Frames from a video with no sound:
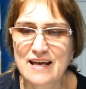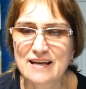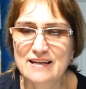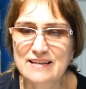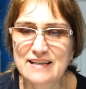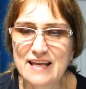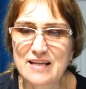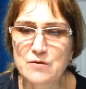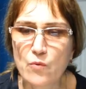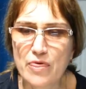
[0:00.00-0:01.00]

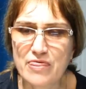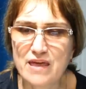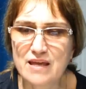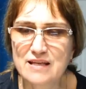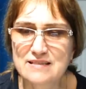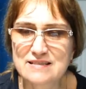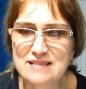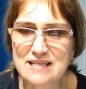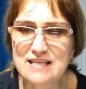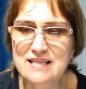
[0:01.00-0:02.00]
contained within a
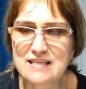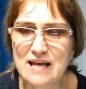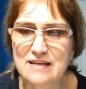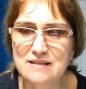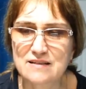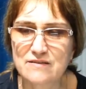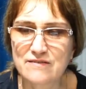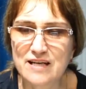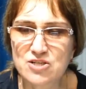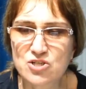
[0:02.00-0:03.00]
seed that
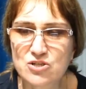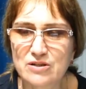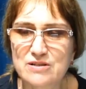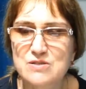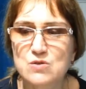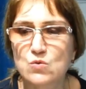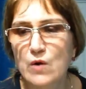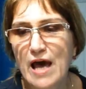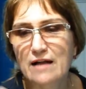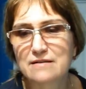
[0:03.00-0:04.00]
eventually
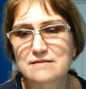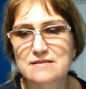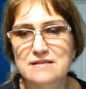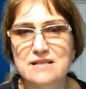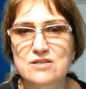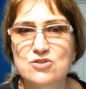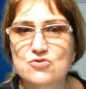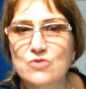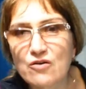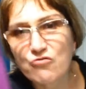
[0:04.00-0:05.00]
swells
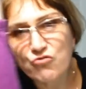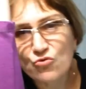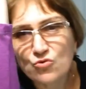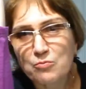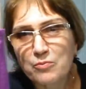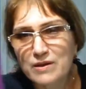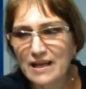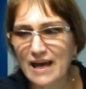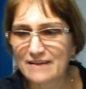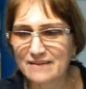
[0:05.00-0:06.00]
into a full
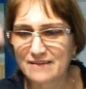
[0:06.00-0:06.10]
plant.